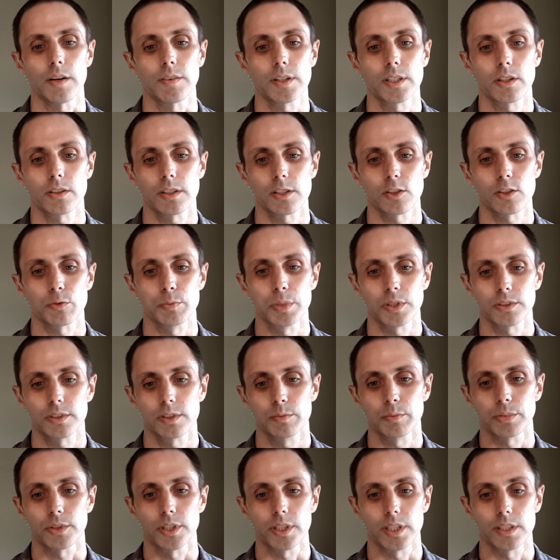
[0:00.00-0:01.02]
Having all these
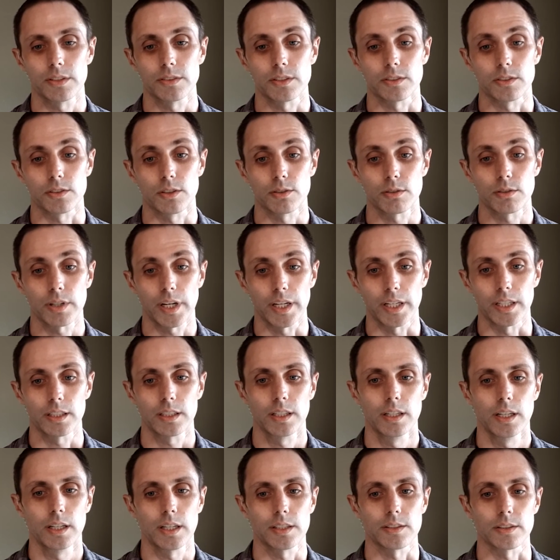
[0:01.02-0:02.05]
built-in plugins is great,
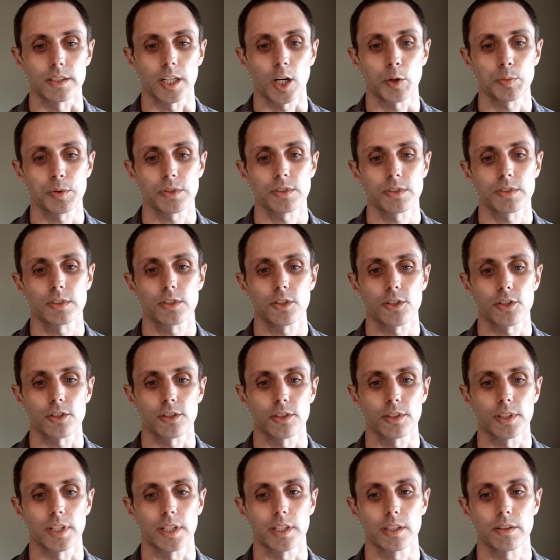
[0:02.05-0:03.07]
that helps us
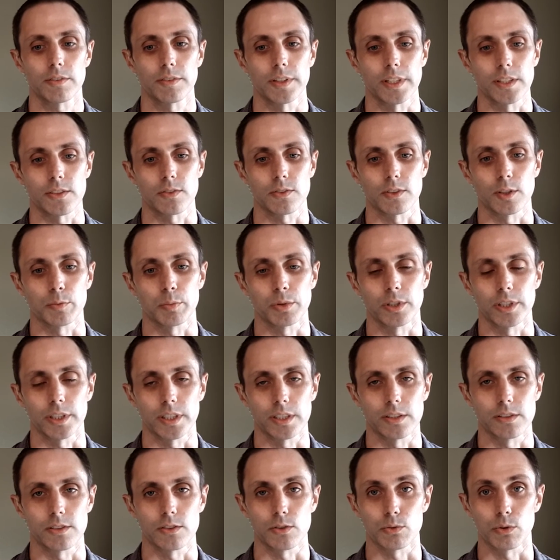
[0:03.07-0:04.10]
ensure the interface for the
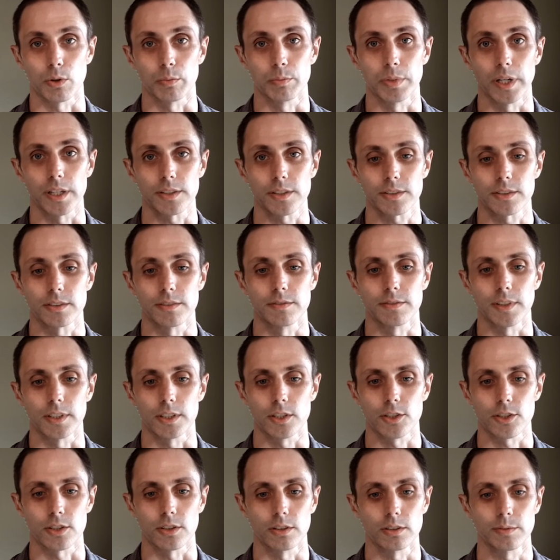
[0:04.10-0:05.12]
plugins is robust and
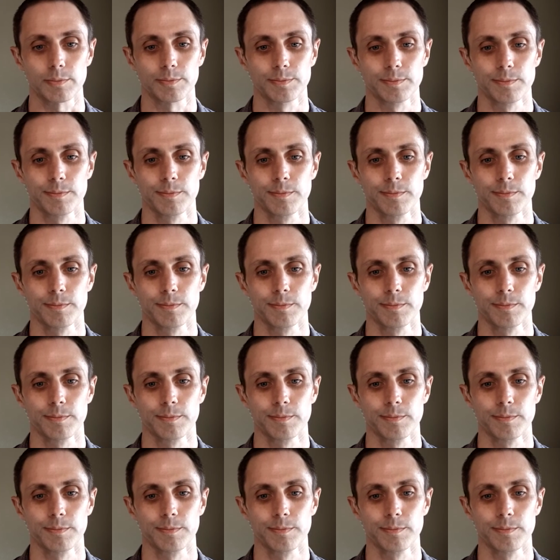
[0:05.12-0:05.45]
functional.